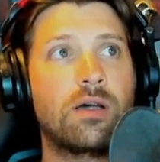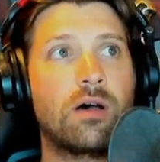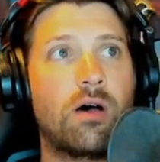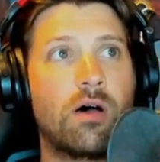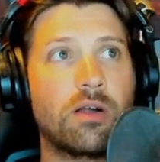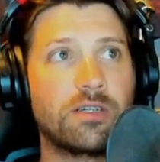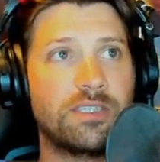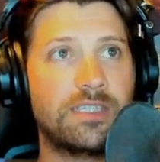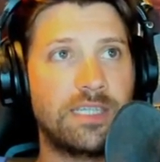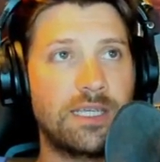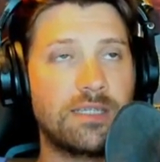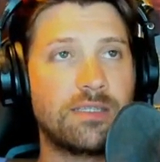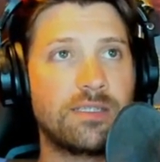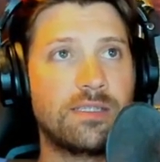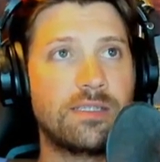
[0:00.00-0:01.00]

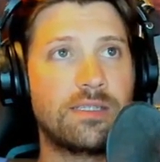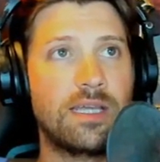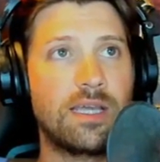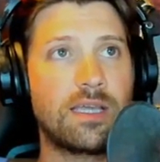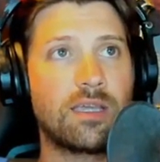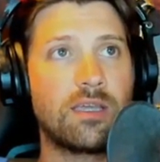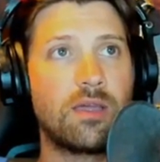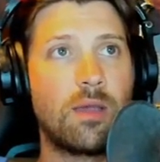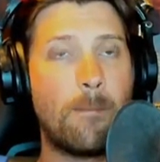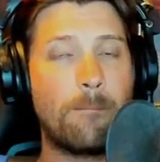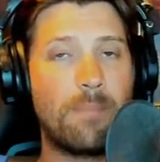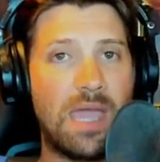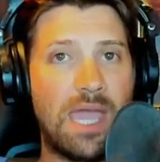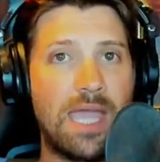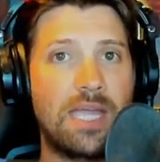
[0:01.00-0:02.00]
artistic
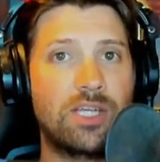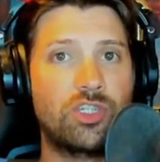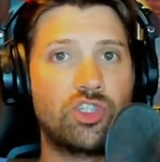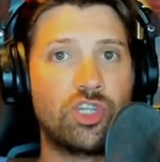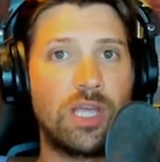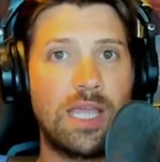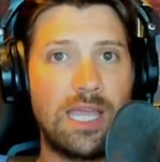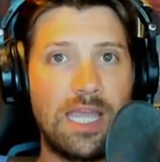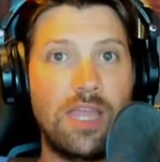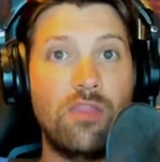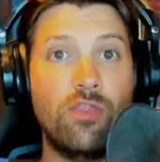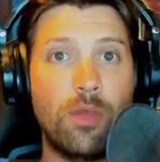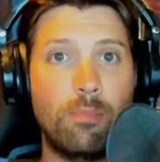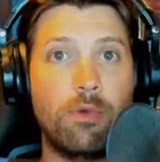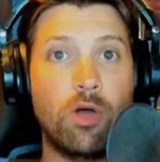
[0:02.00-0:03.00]
page
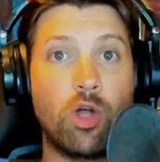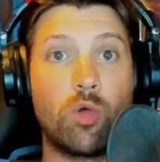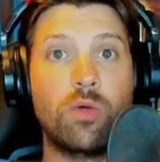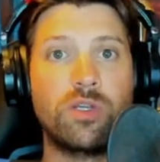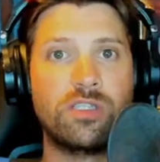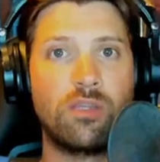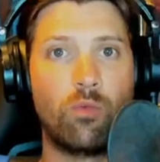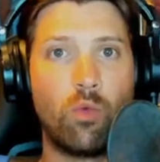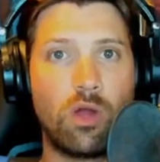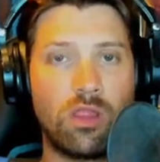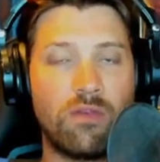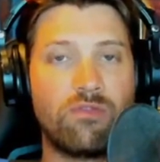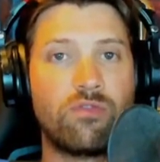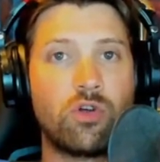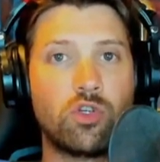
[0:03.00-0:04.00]
in the book, was the one of
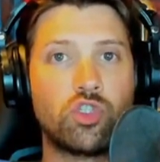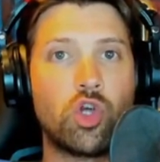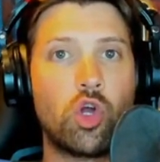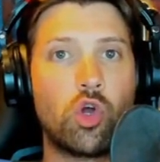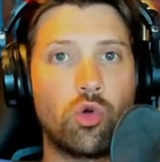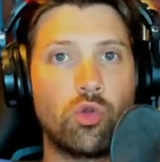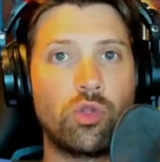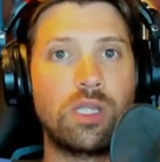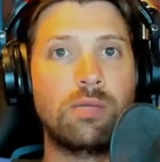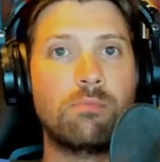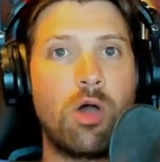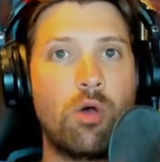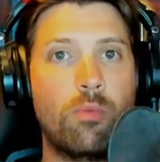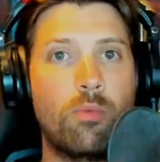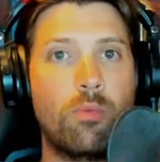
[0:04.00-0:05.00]
the first early
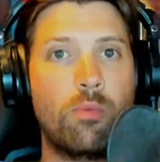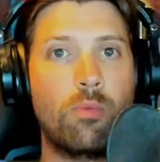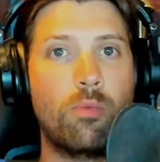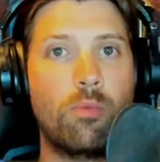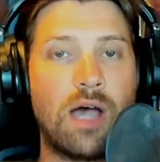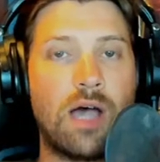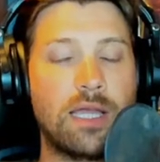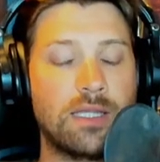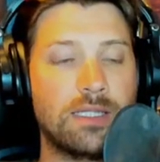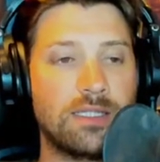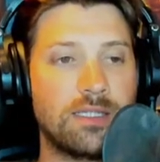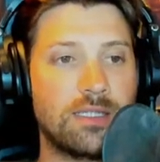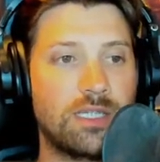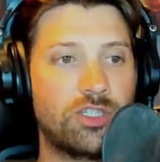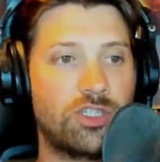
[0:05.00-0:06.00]
moments of
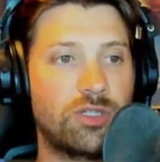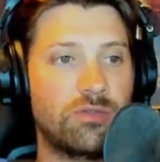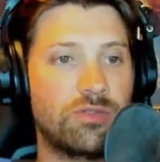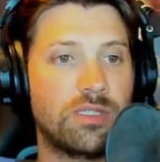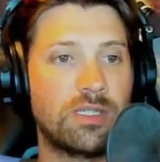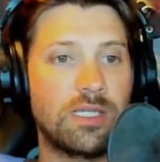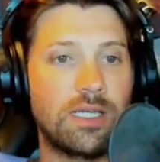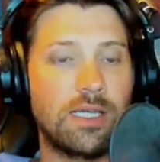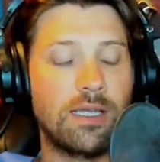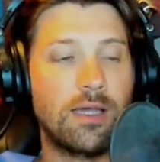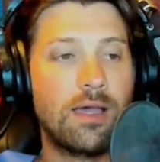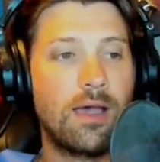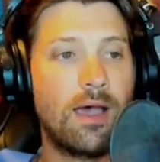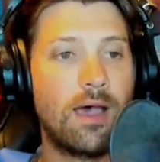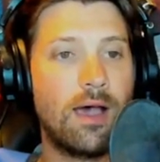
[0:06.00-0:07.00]
violence that you see.
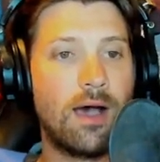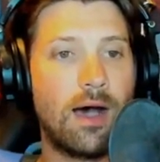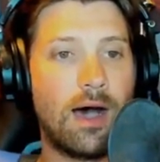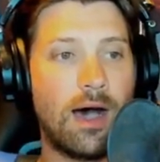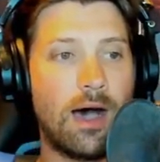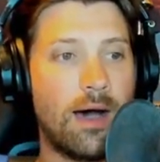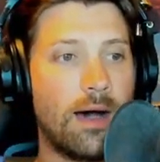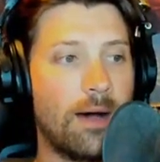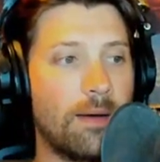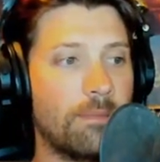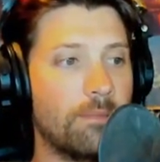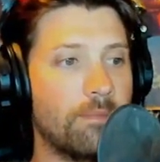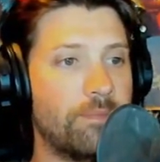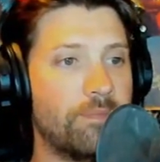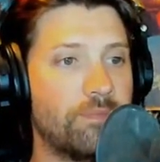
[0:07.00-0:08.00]

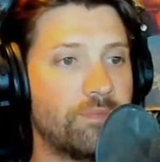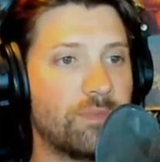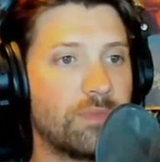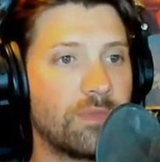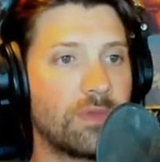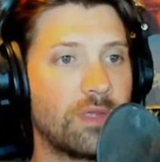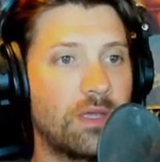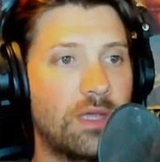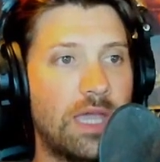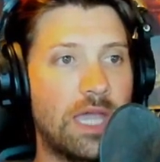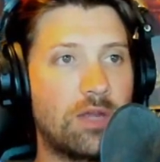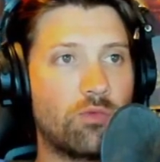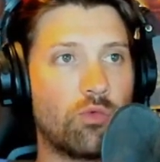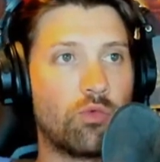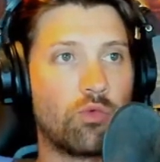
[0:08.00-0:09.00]

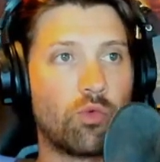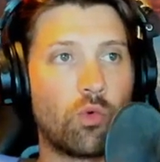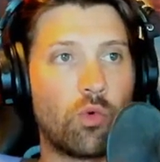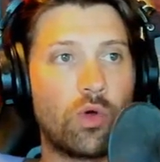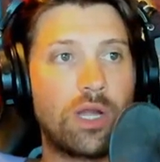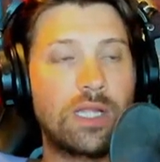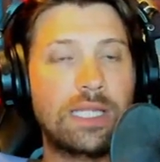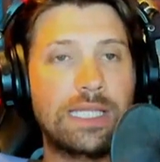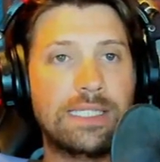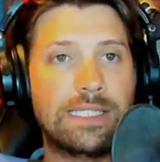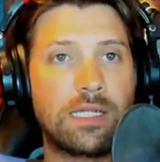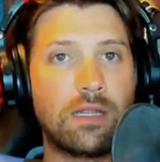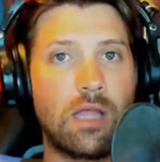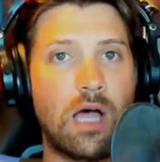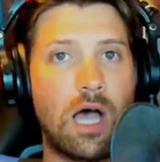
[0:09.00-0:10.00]
It really
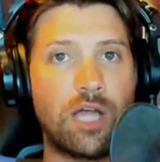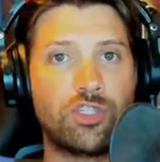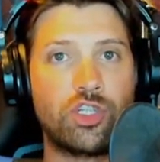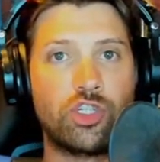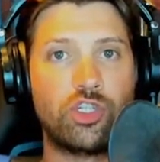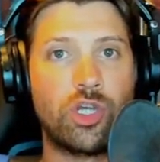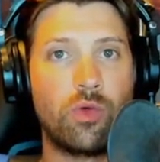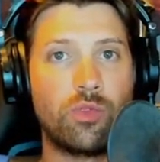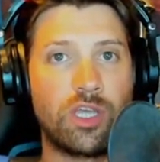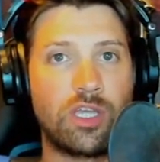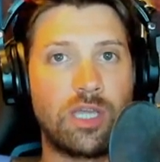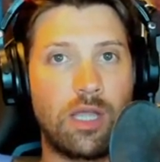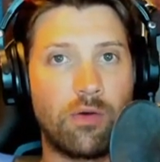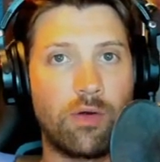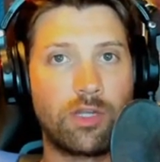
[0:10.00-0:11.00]
did a lot to show the
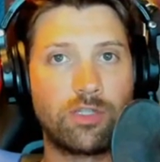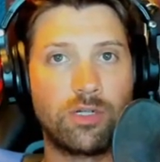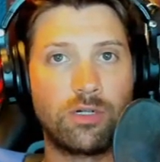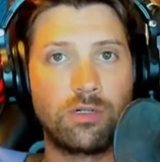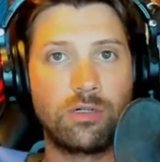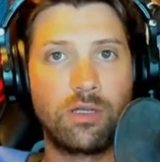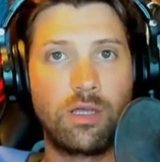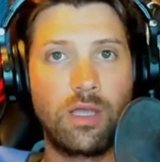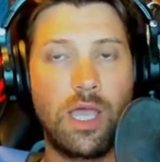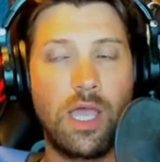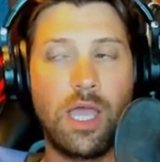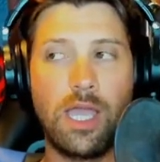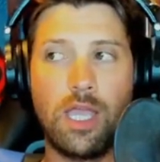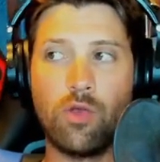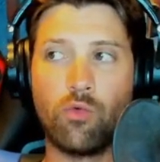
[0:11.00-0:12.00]
character.
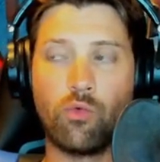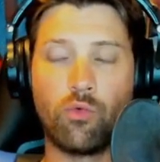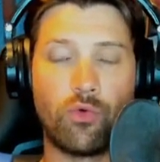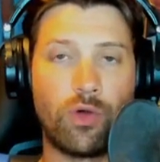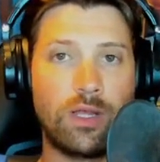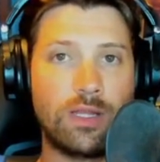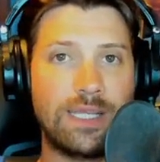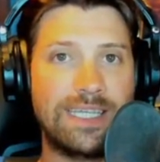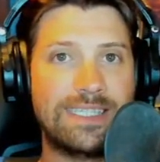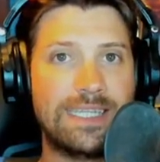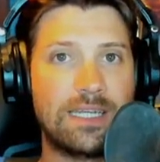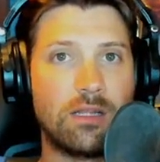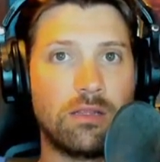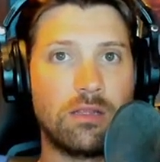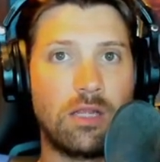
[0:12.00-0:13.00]
It really
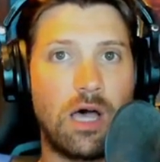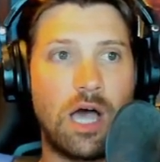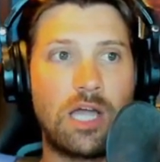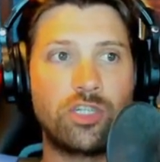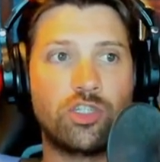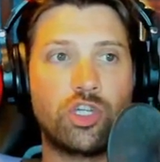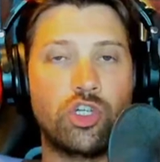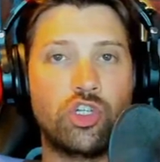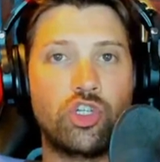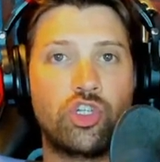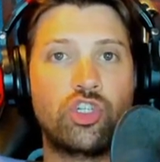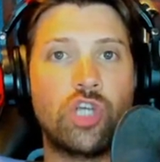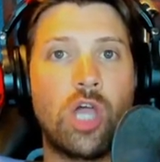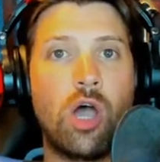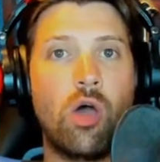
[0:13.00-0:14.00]
did a lot to
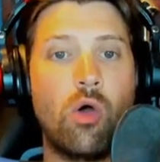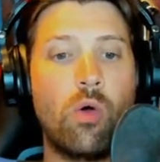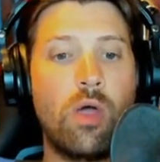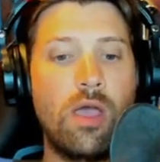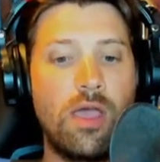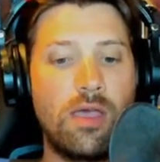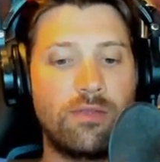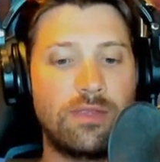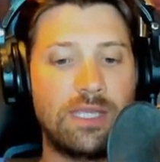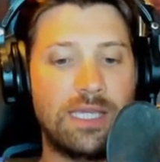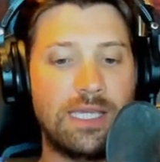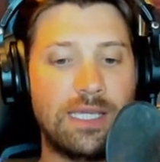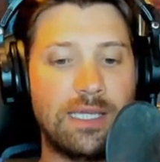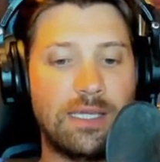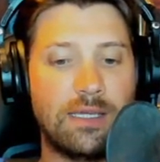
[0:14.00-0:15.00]
show
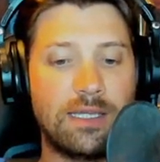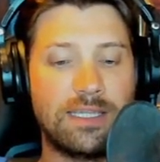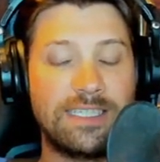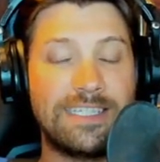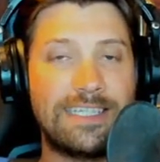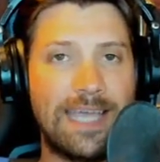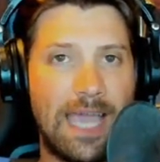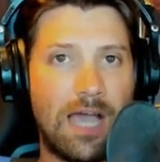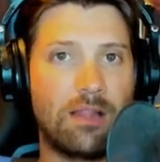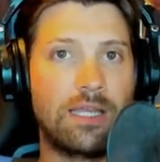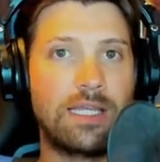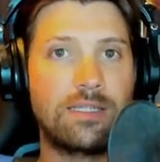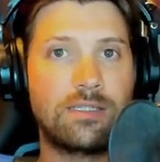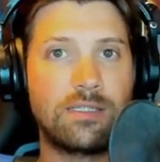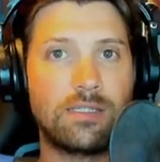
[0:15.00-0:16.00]
the
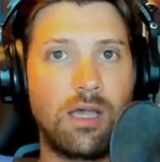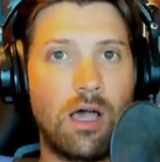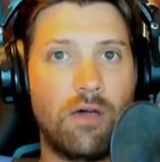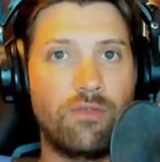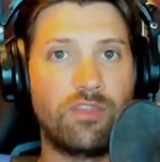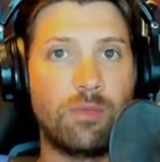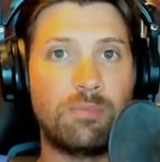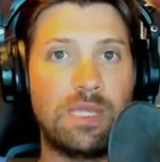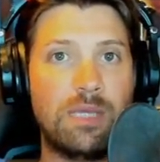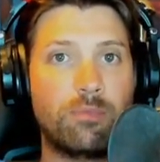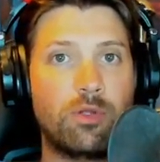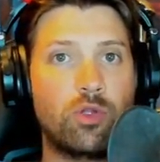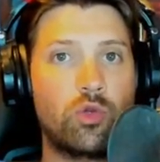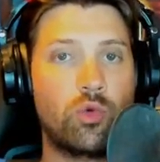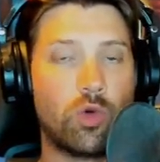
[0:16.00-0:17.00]
talent of the
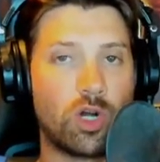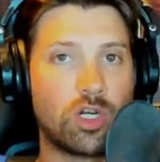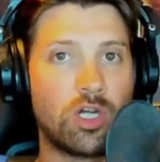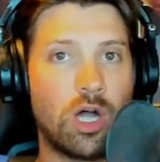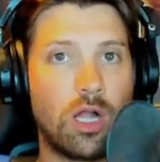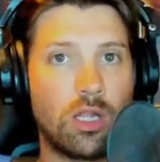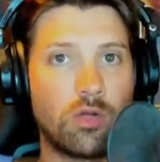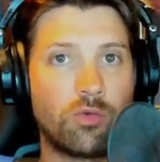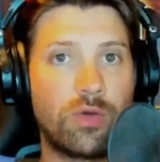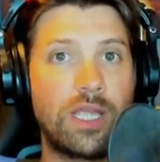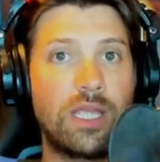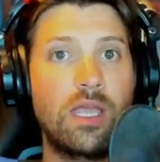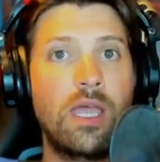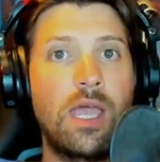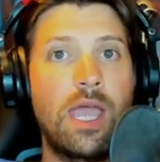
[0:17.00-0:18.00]
people who are
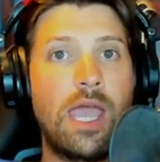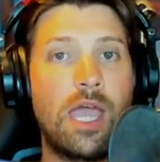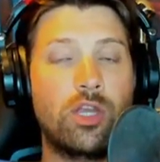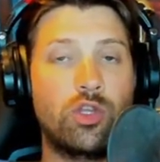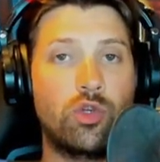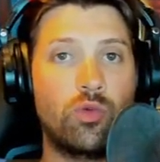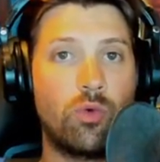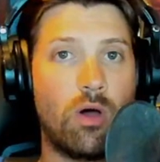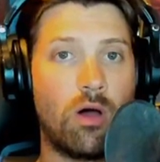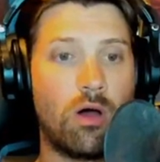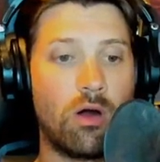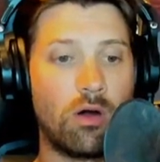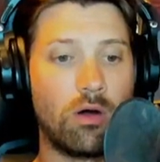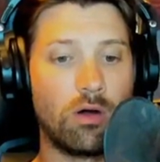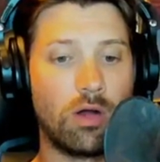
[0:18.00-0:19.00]
coloring and who
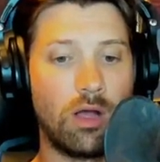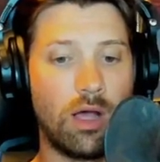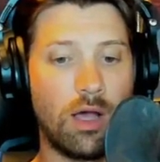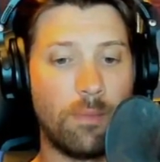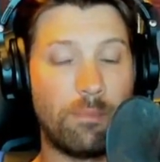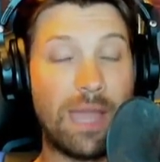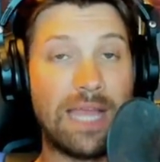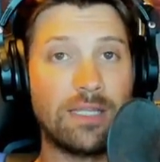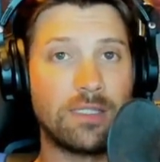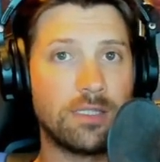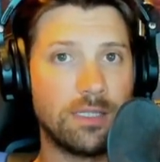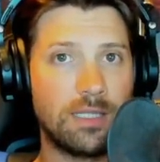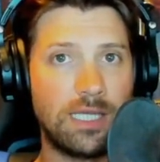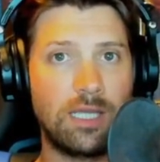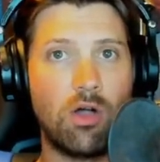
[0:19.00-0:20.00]
are
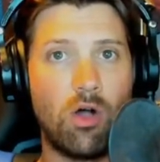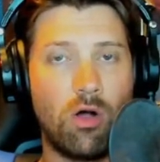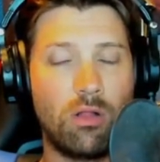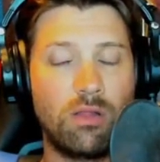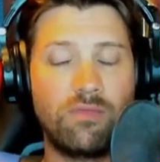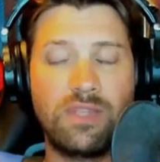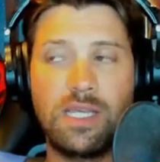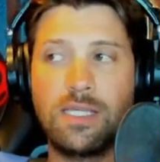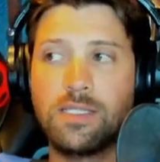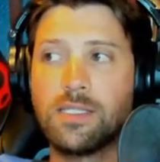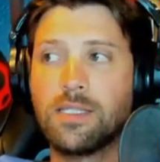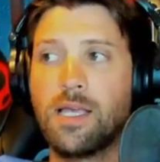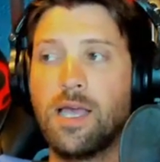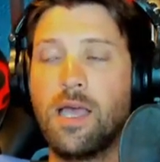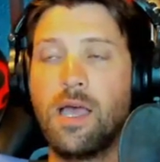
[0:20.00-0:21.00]
penciling all of
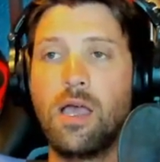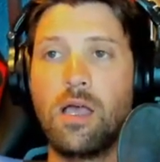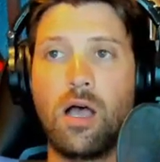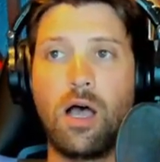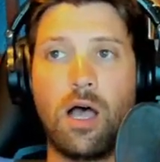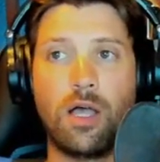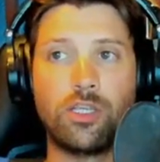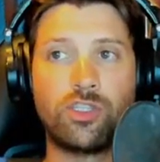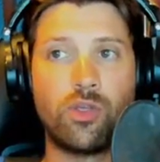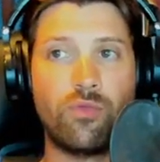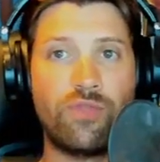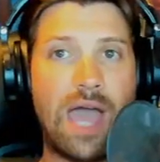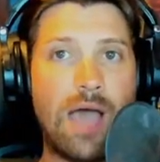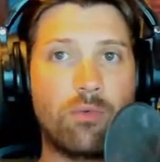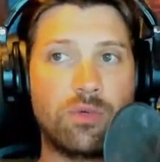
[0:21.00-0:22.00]
this. So
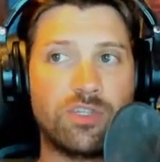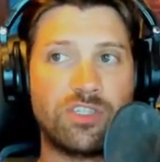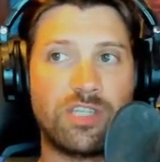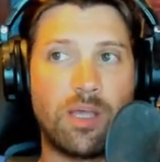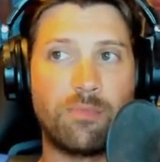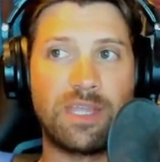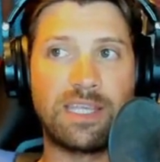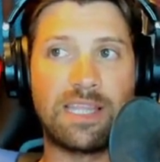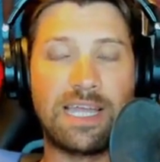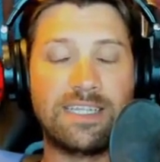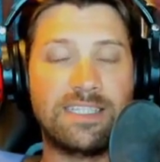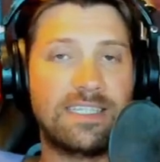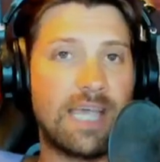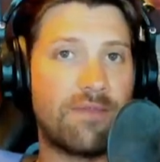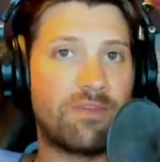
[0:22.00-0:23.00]
that was something that
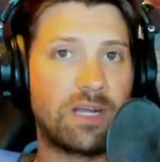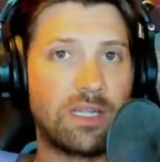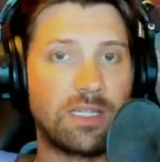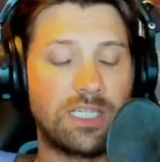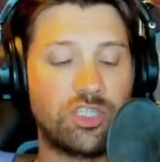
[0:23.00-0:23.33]
definitely